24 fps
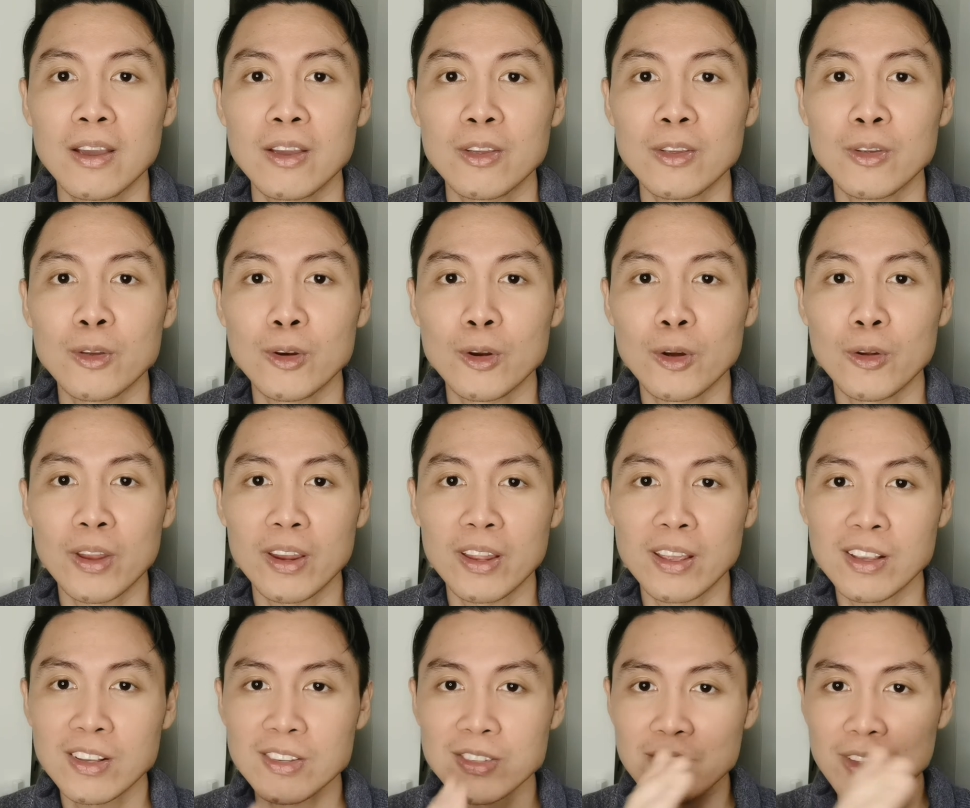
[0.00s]
you know that
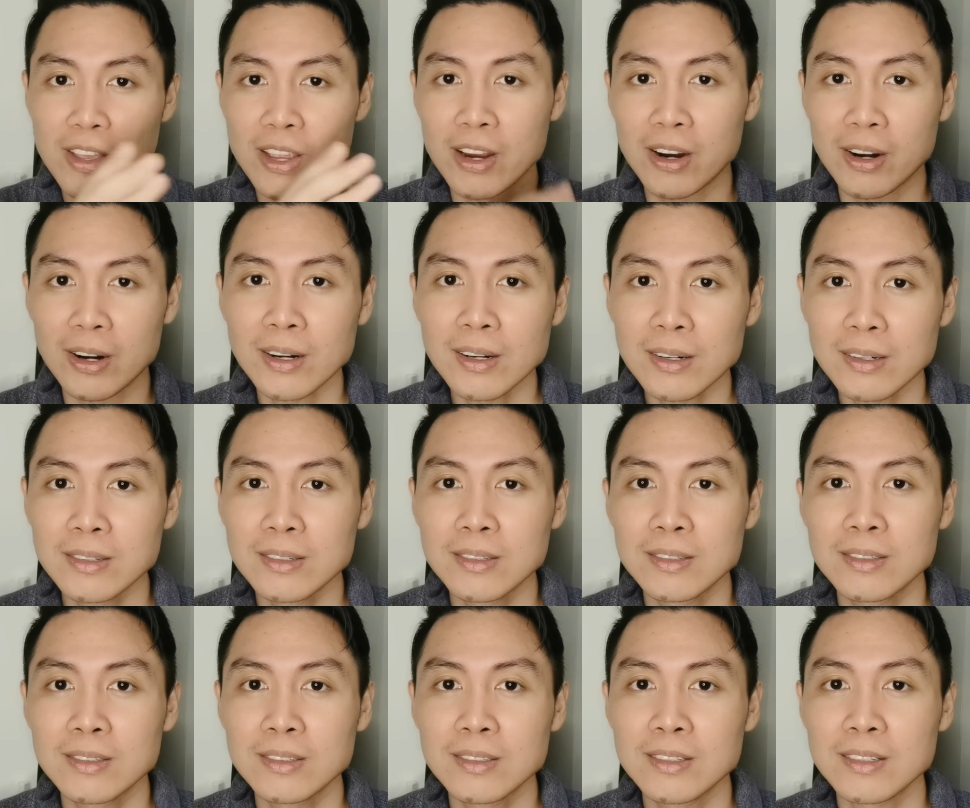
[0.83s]
he's there,
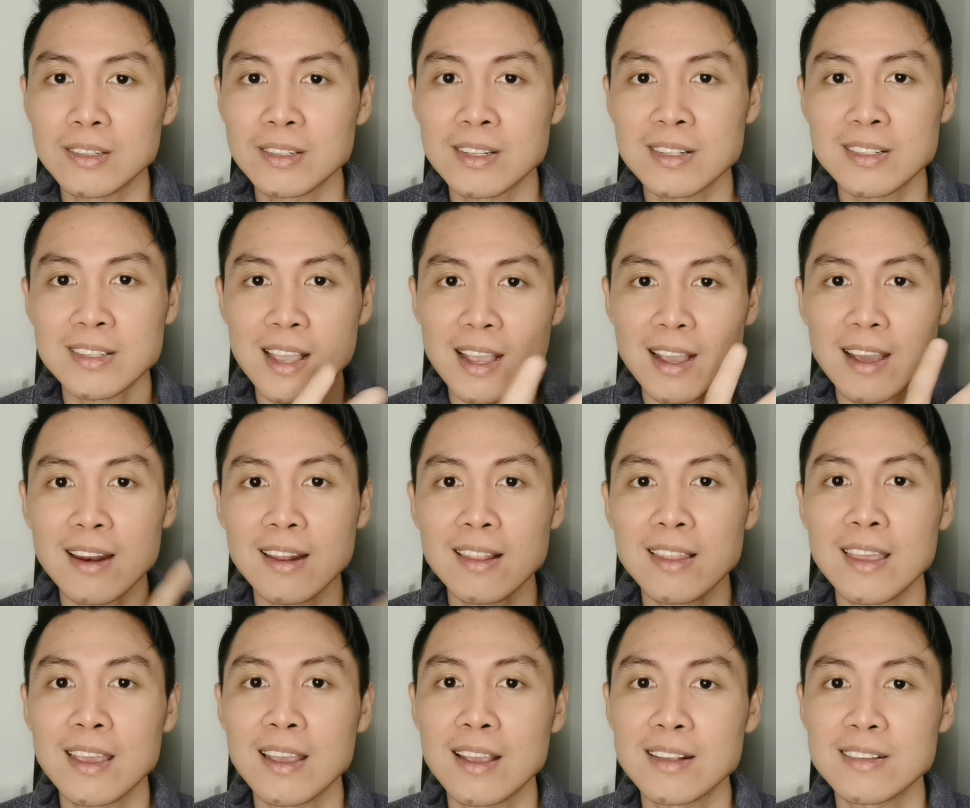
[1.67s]
the second
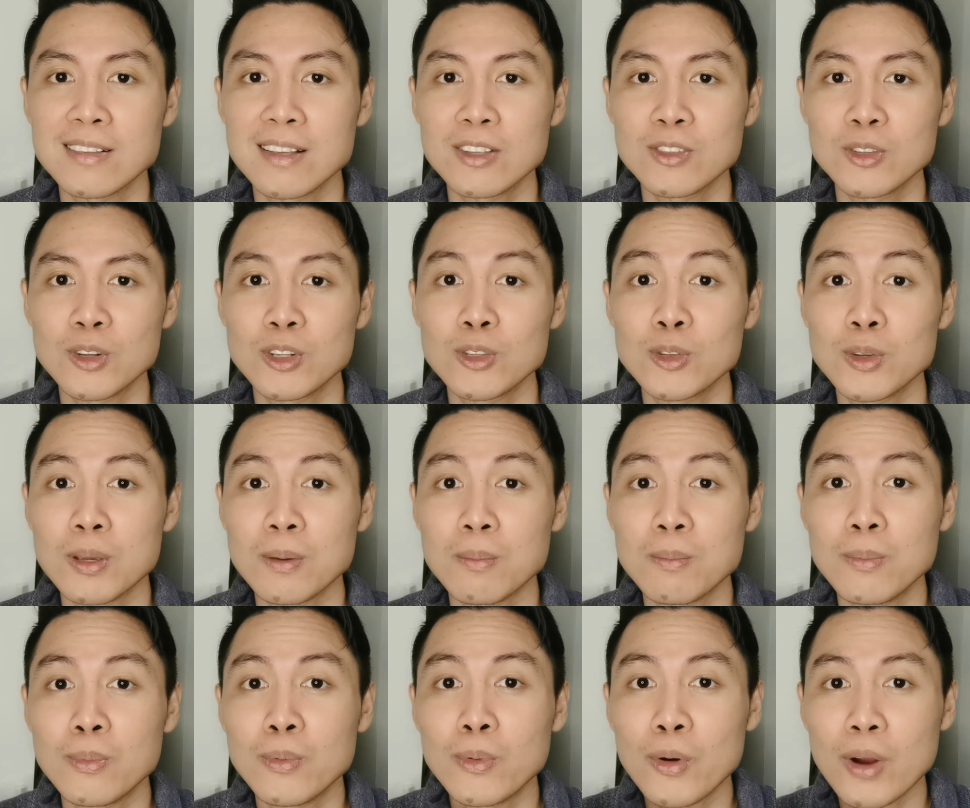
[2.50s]
thing is actually to
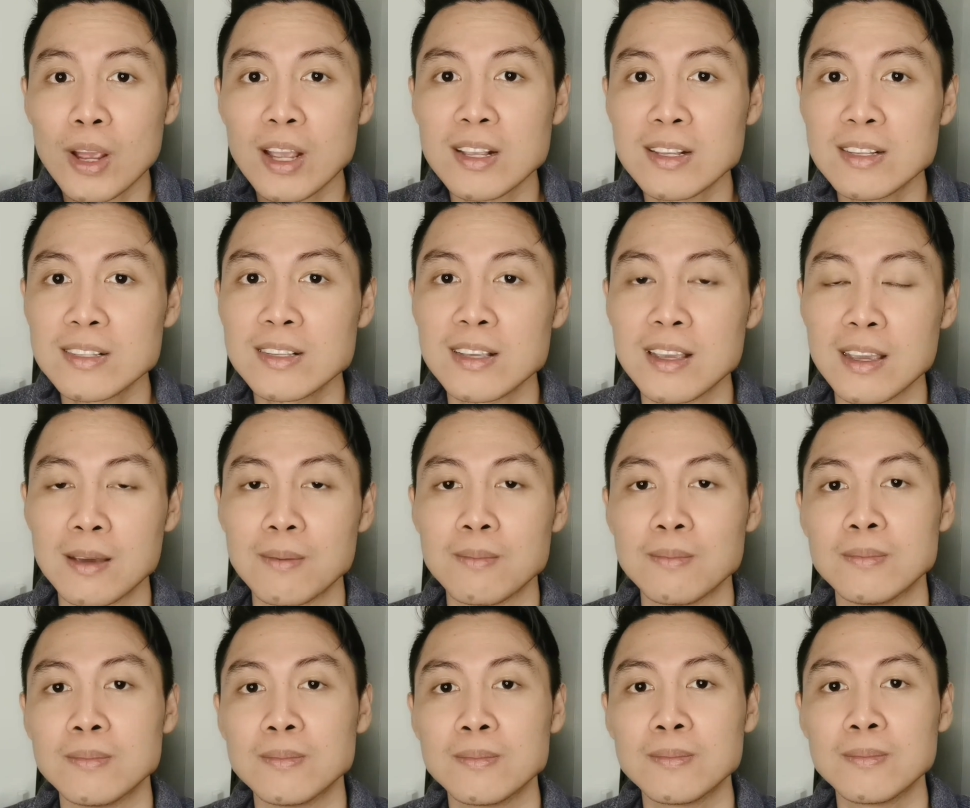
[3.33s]
embrace him.